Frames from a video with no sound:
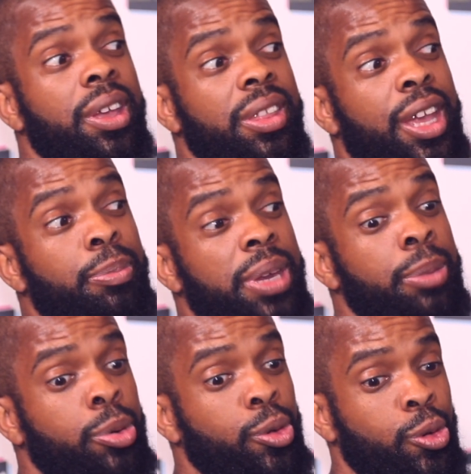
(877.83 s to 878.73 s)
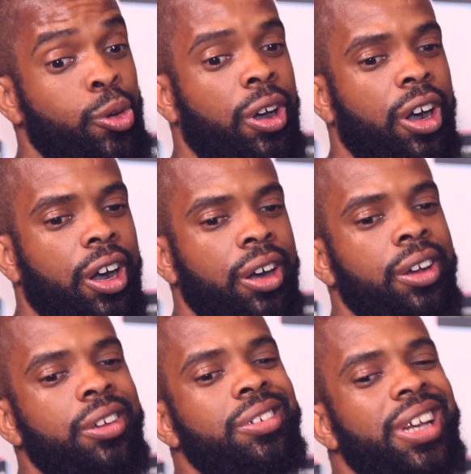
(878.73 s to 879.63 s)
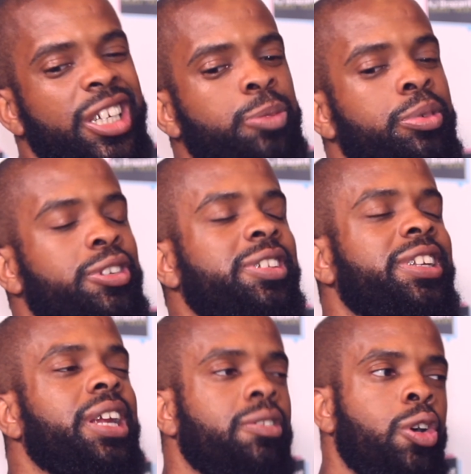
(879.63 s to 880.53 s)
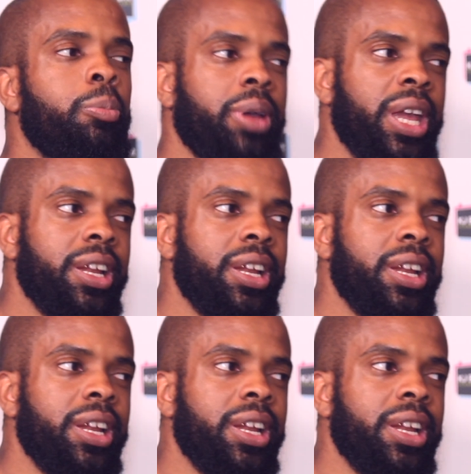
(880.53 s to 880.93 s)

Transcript: they're people who are experiencing their own pain.